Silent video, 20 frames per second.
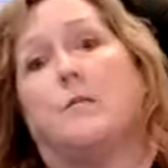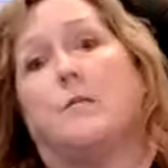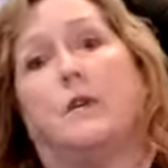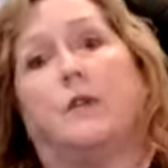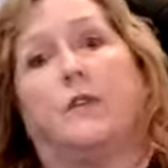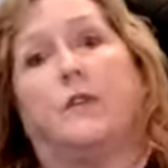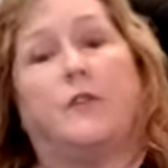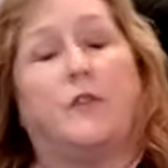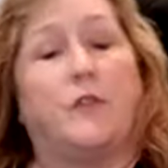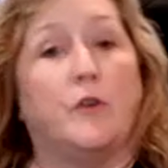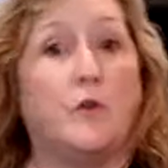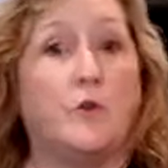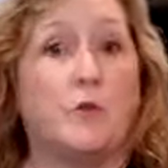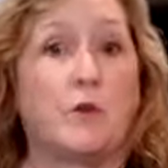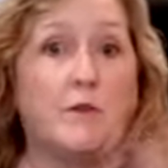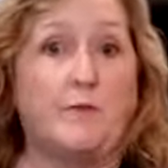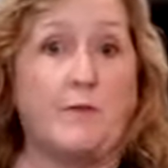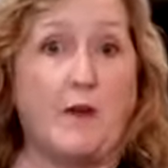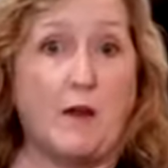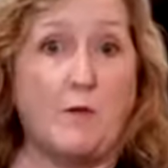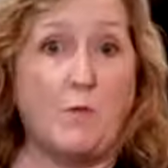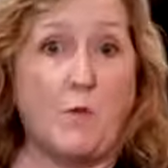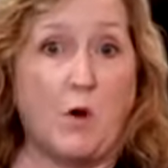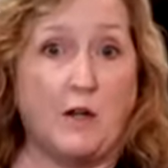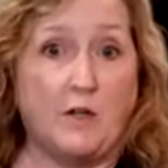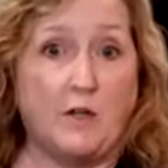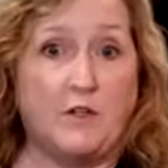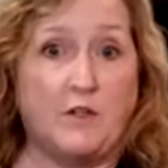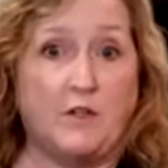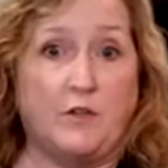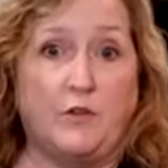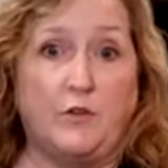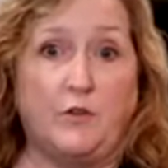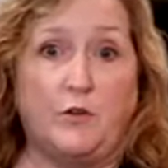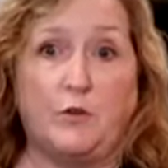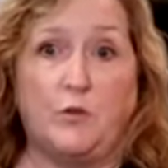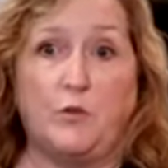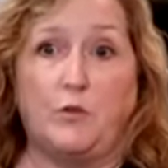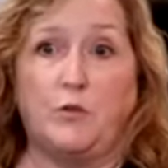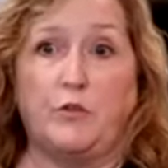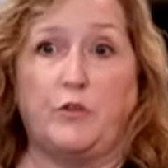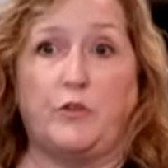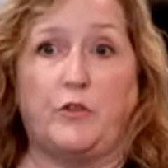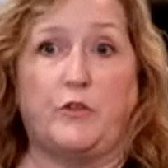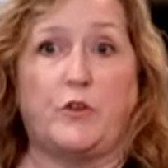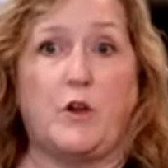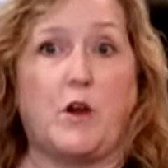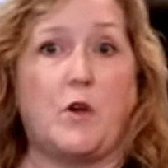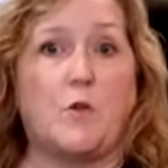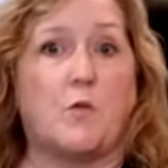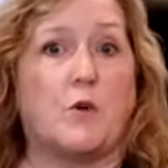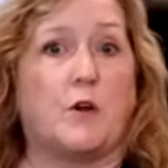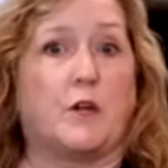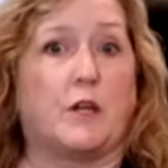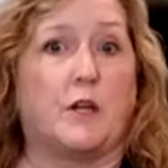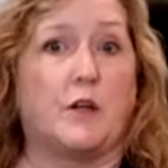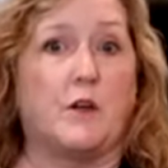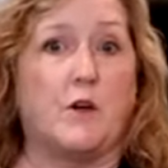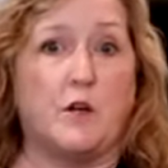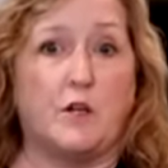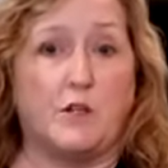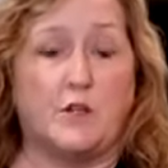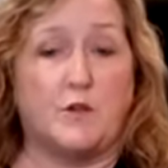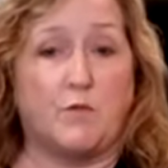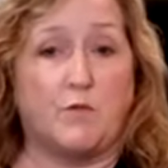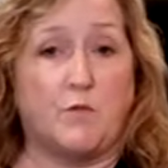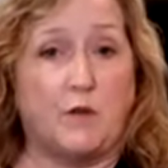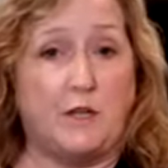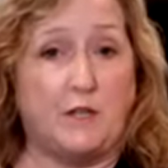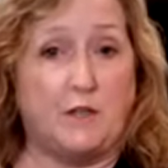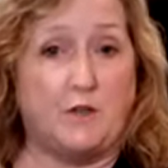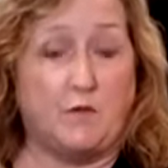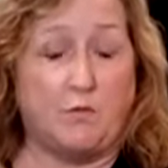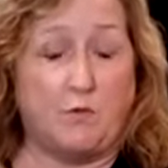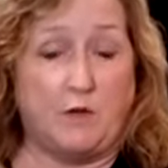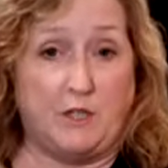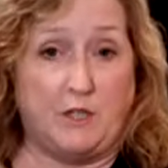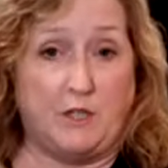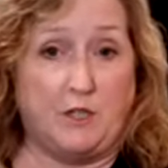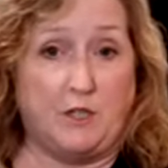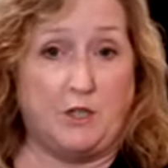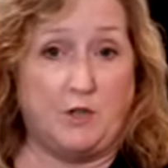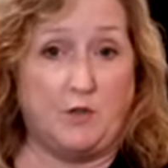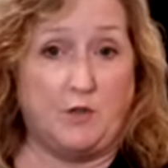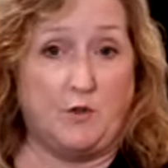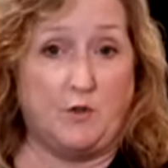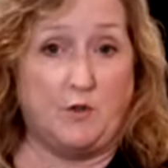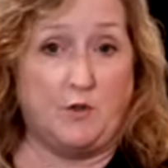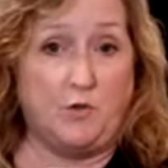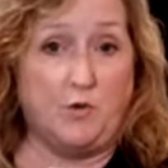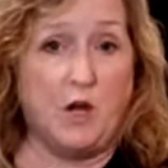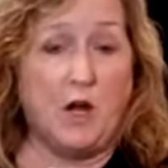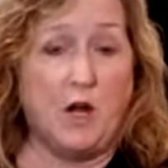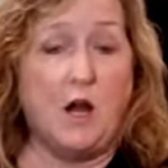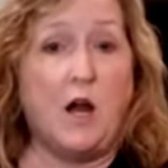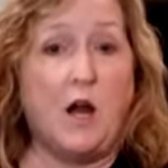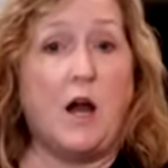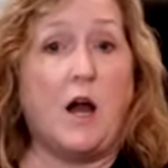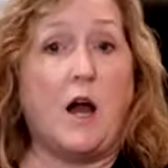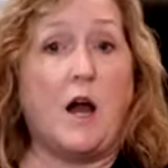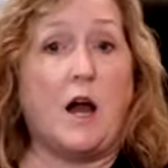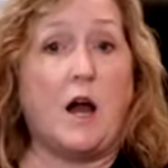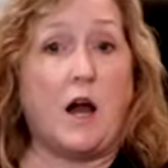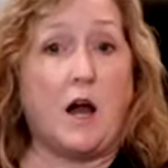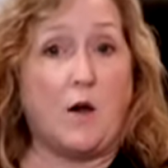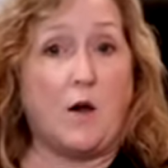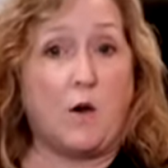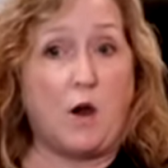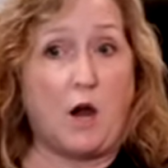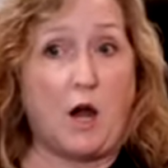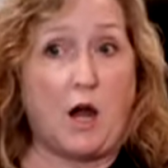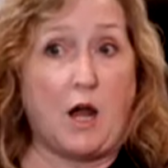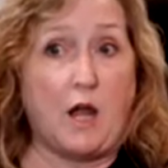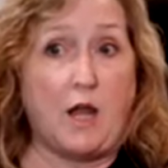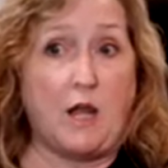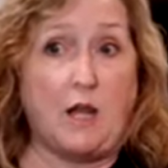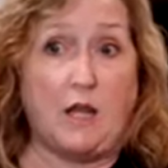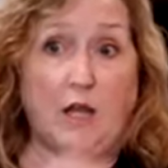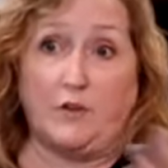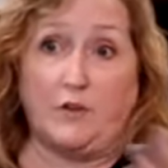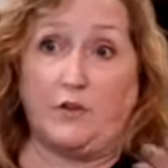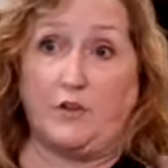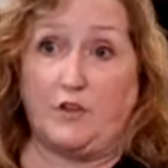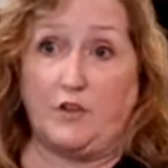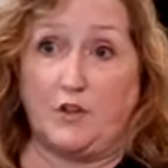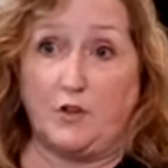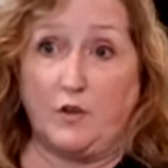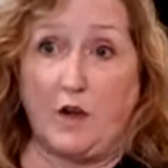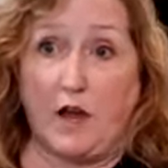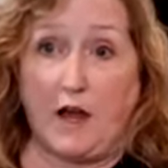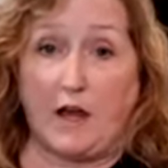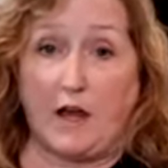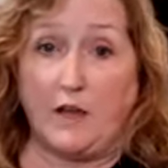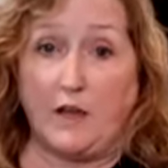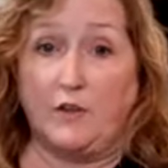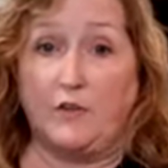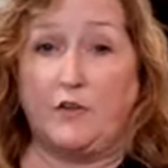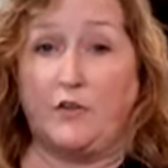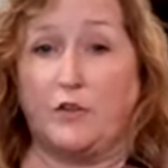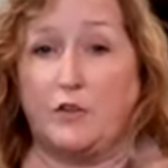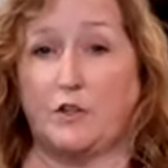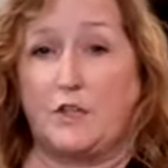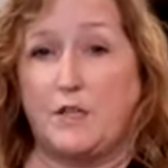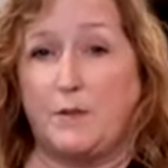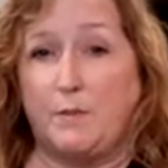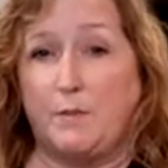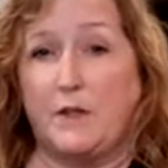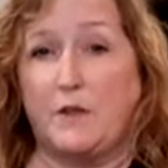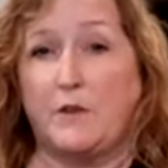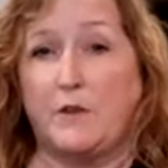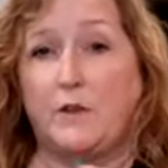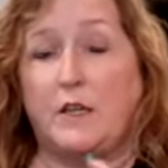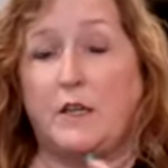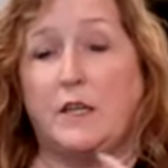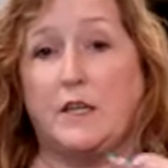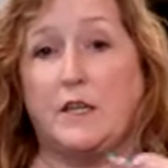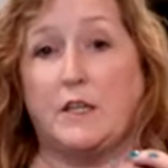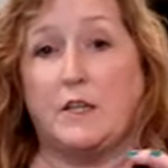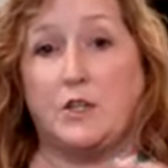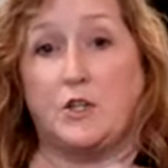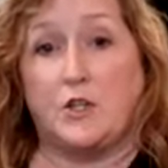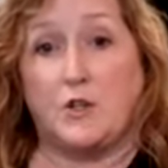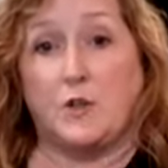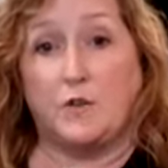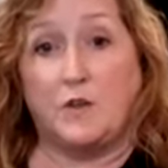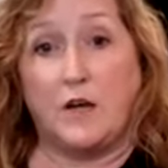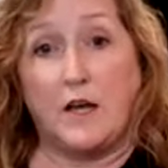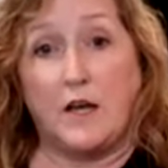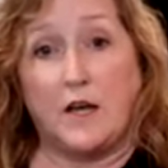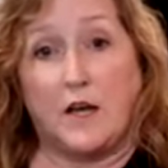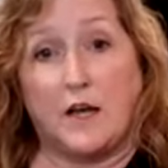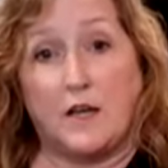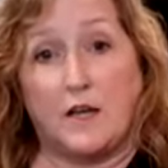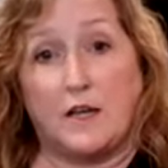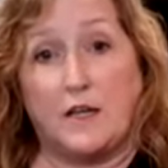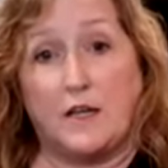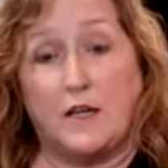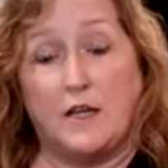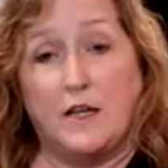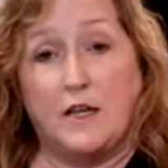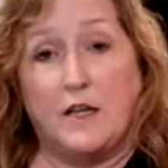So if I wanted to start working on 2022, it's July. So typically in July,